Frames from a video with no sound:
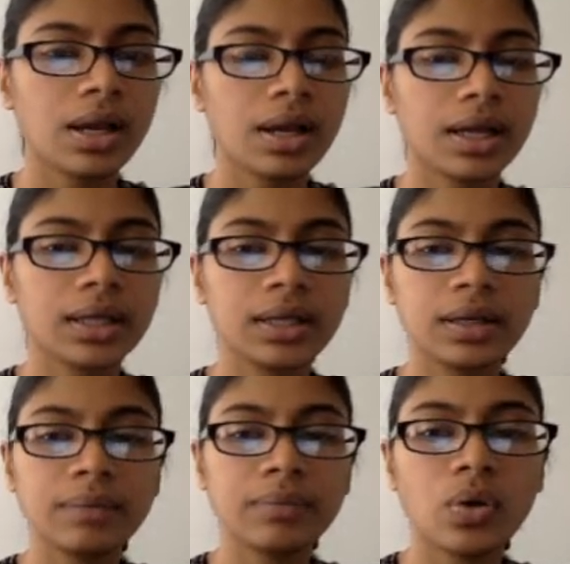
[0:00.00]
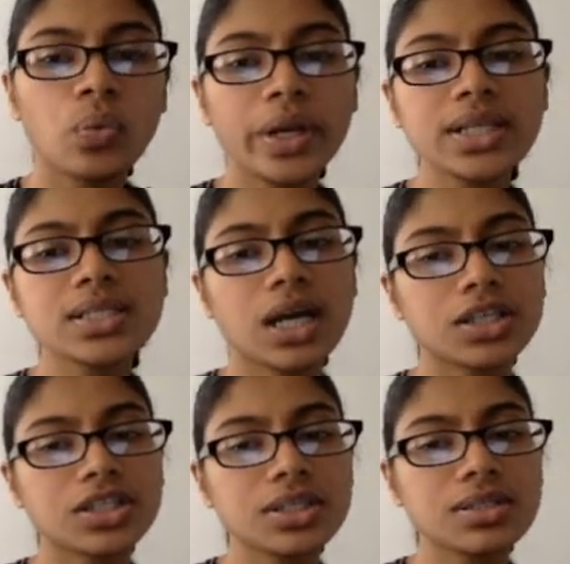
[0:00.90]
When it
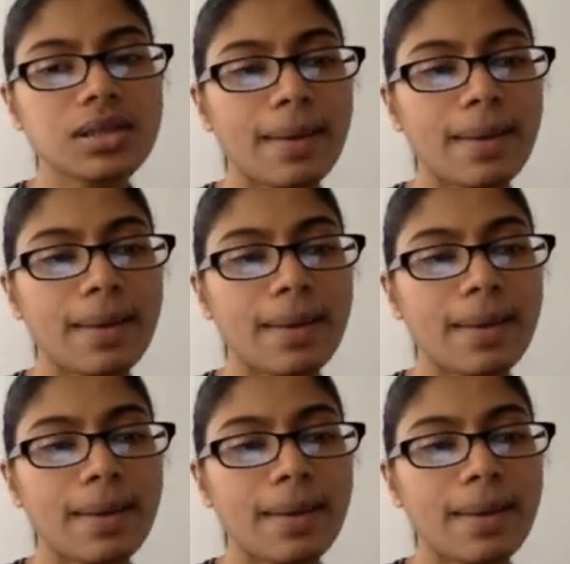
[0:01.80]
touches